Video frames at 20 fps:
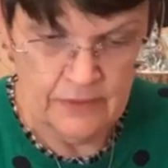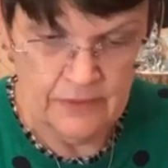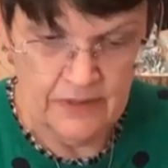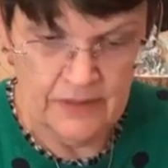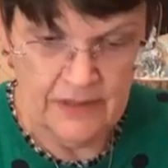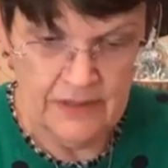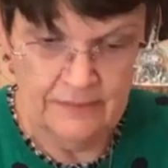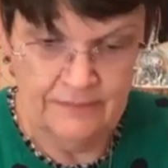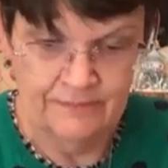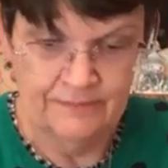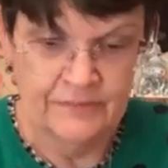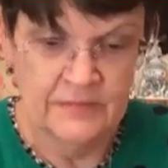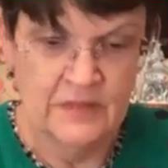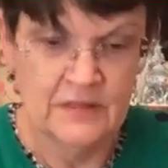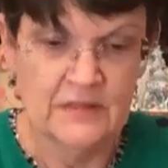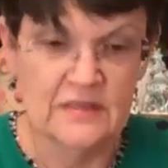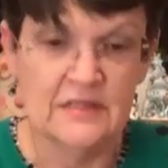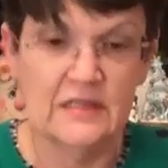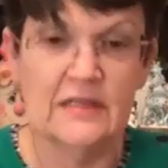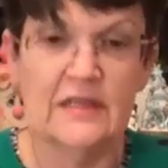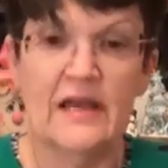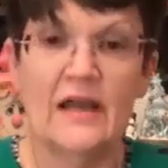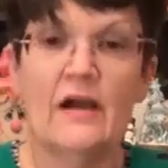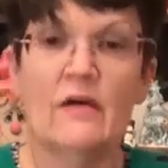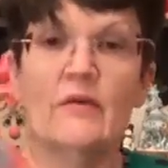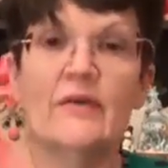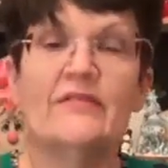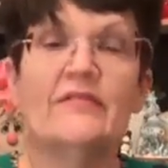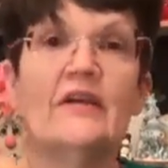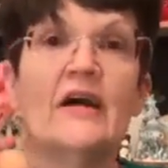All right, so
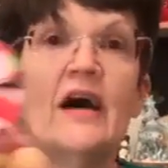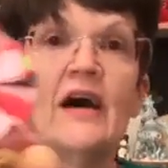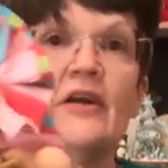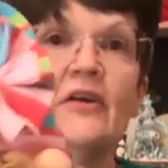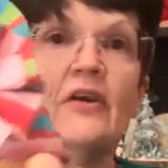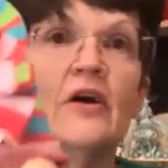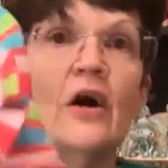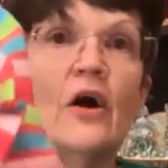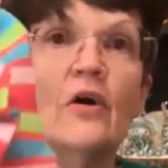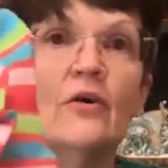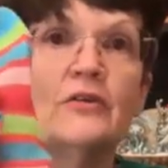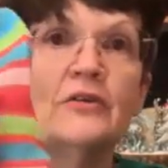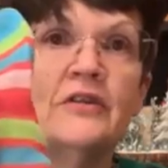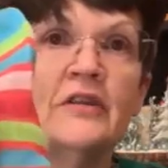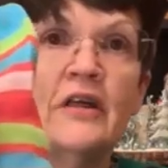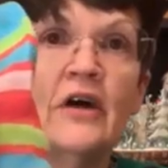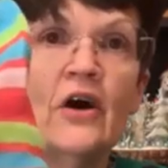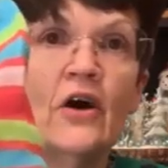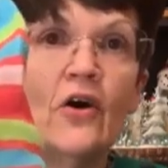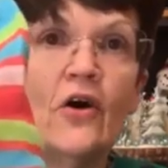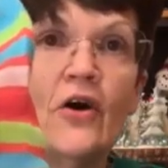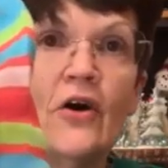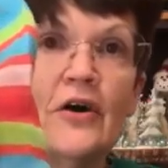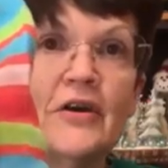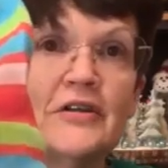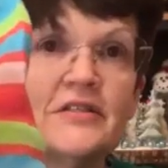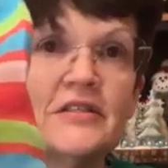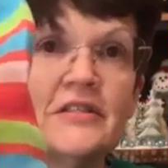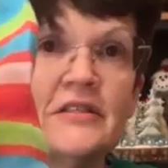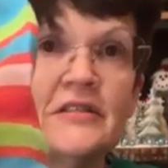now we've got her holding the
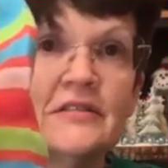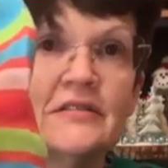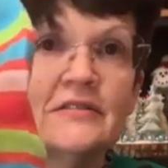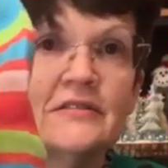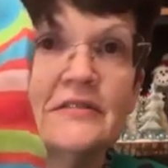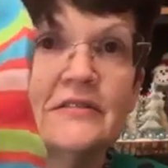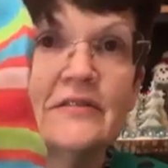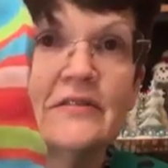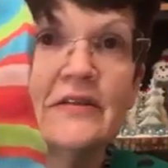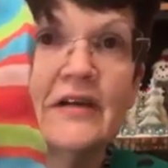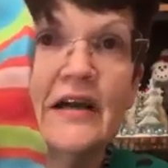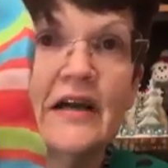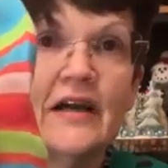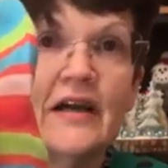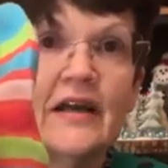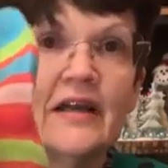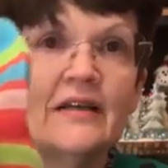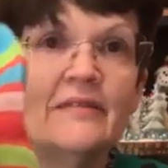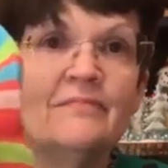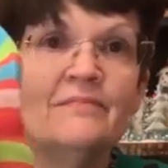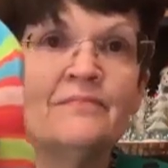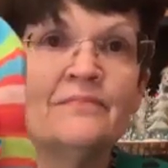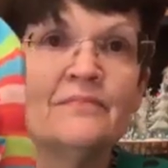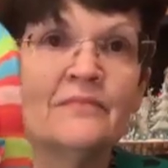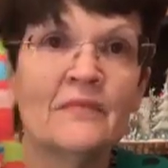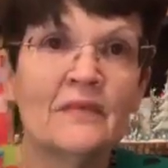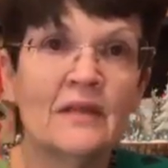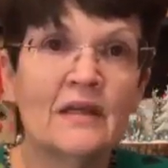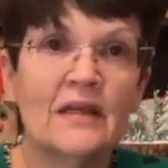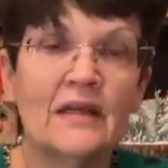heart, okay?
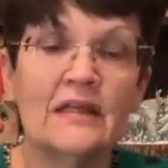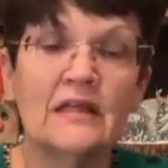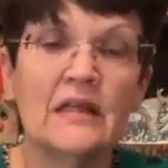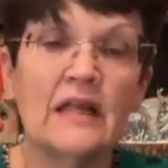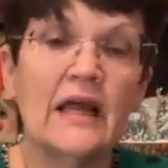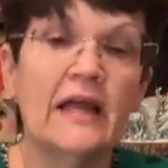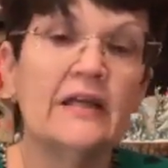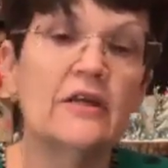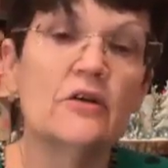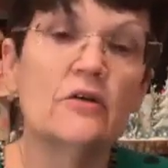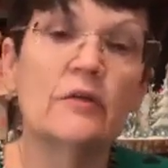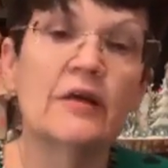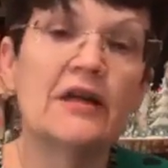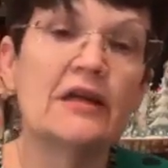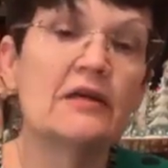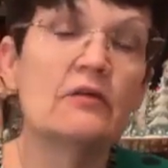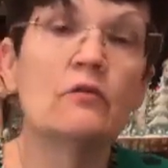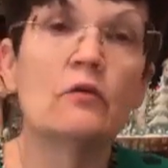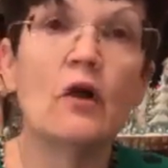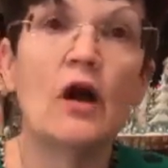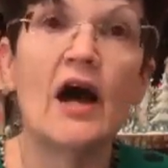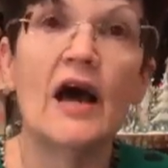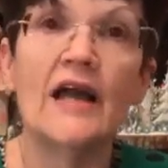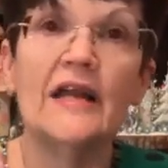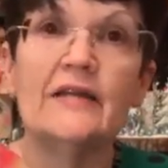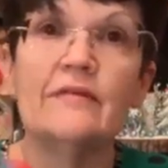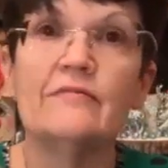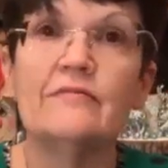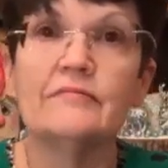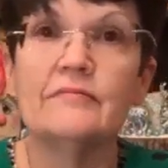And later we can
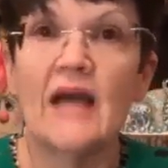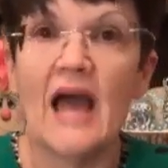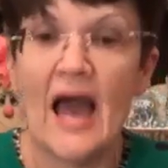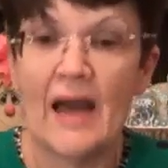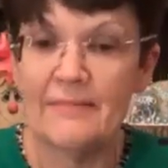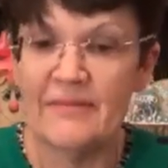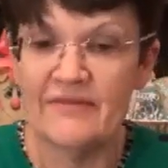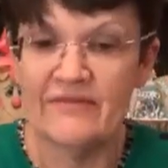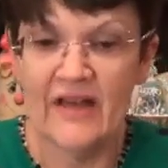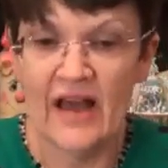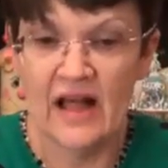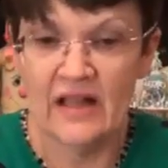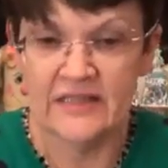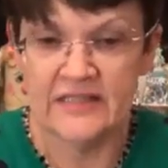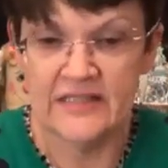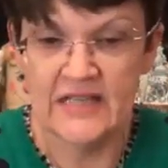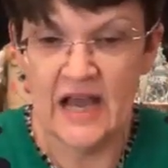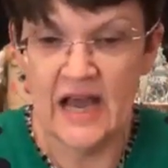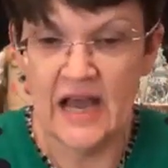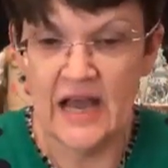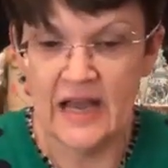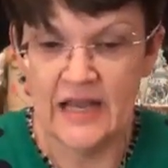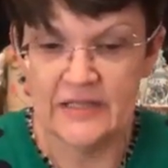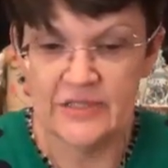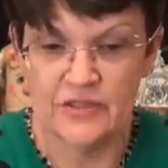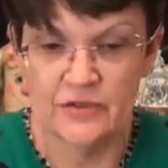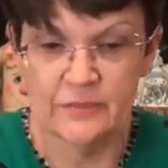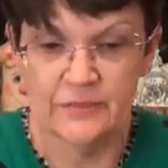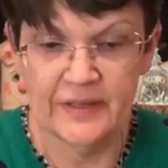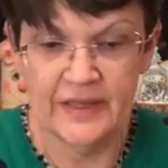write Happy
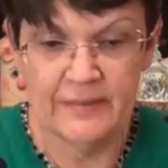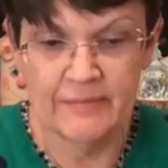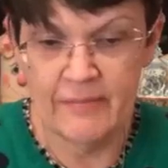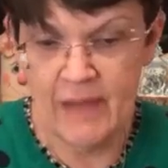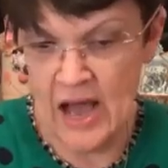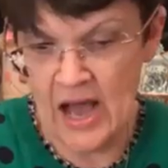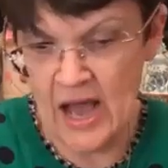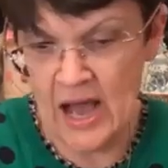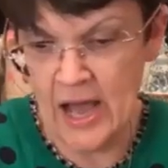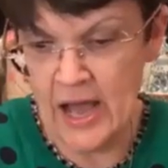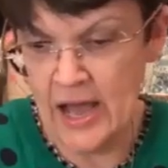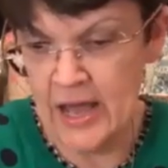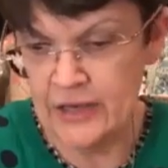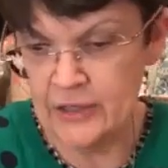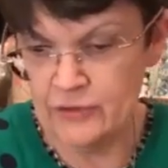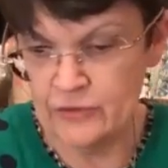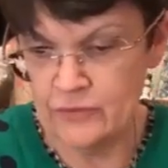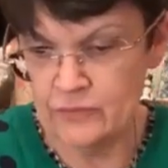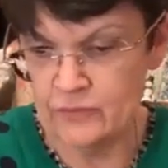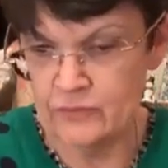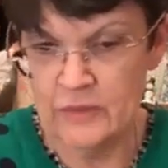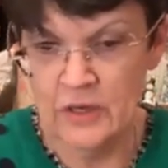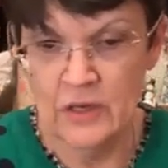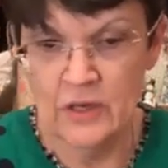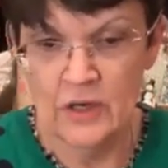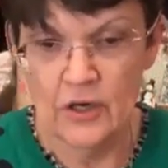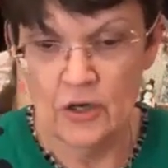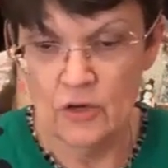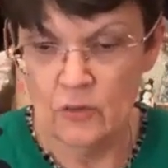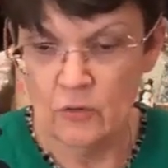Valentine's or Be Mine or
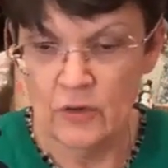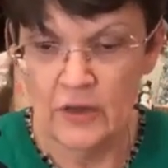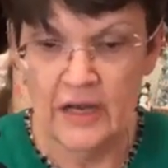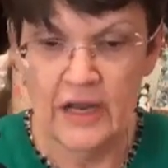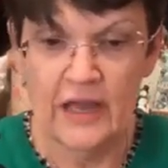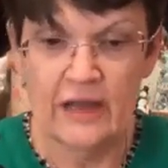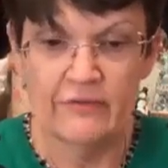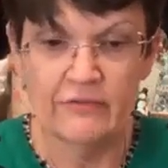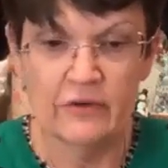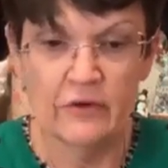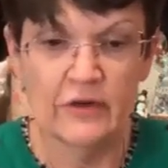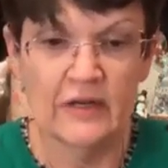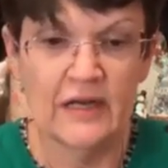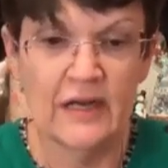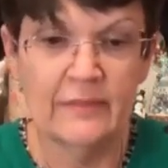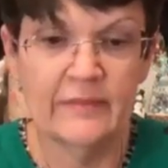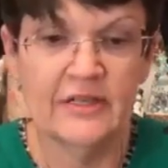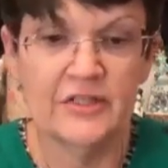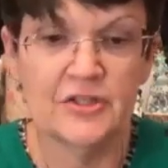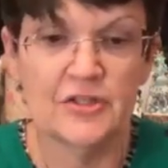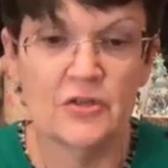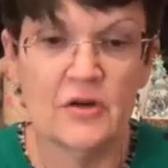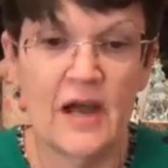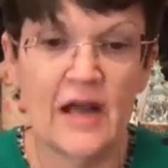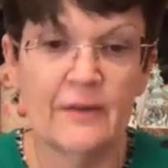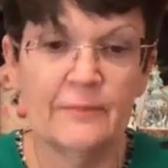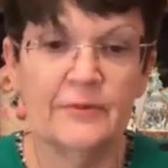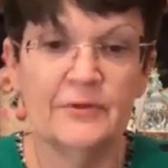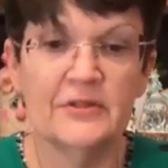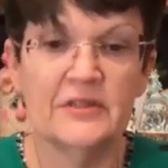whatever. And I'm going to
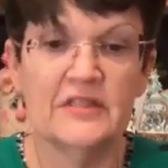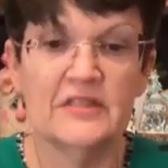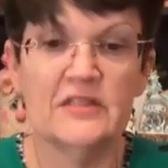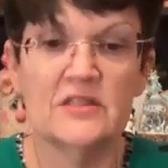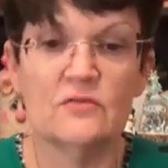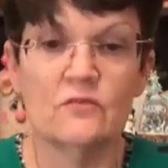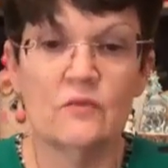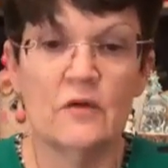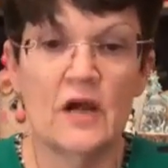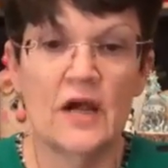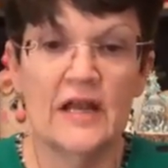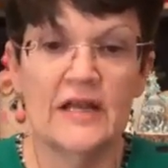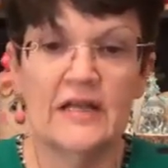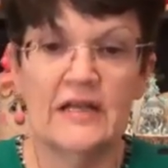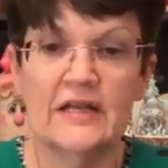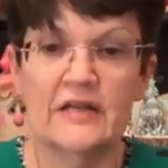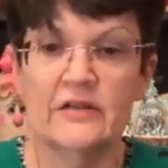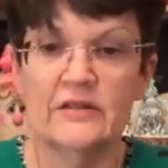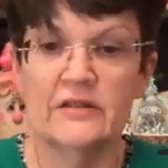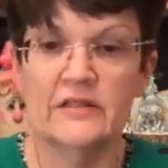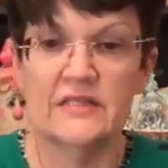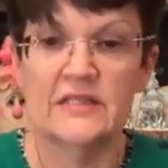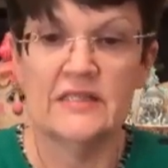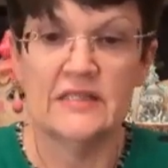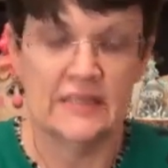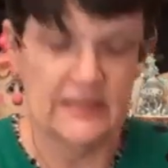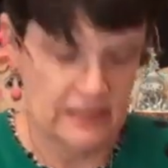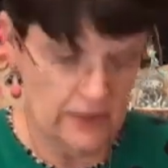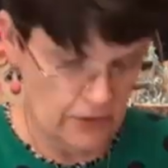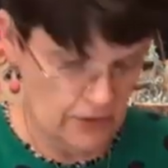try to put this right here in the
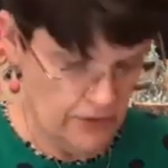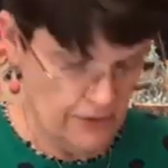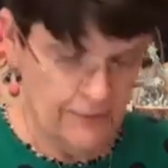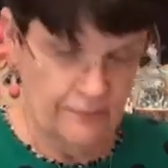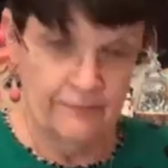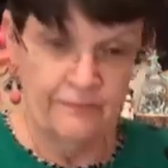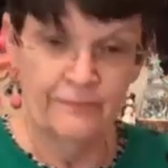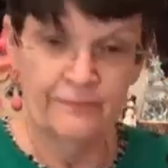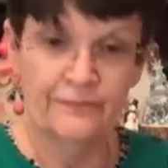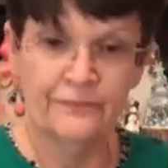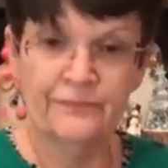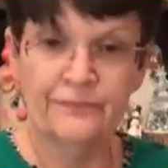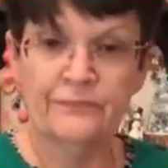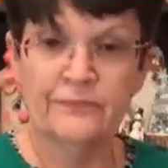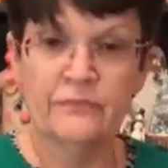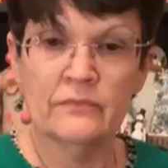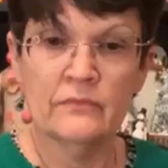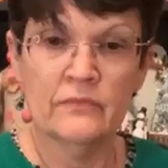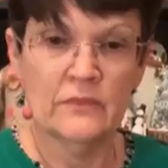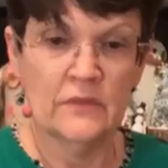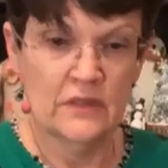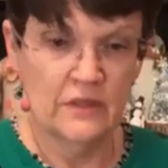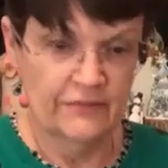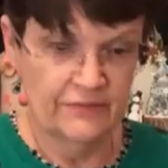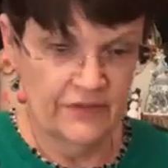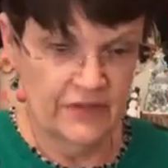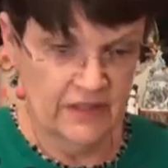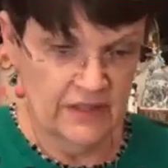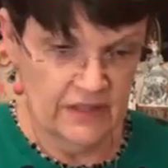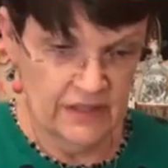center
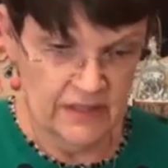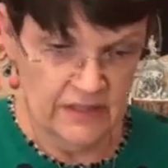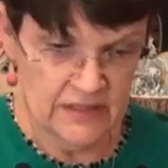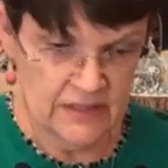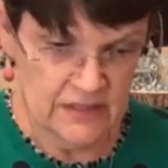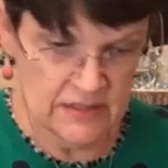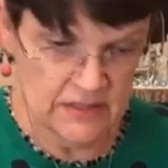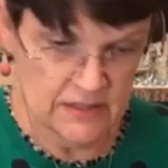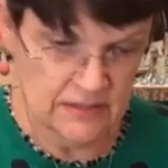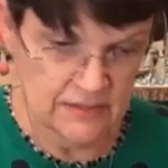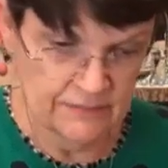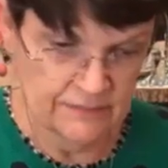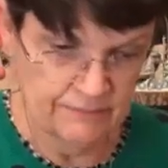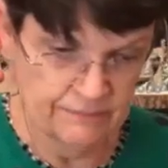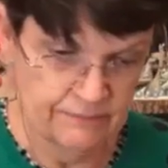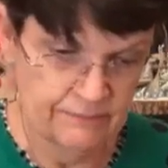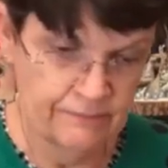of this.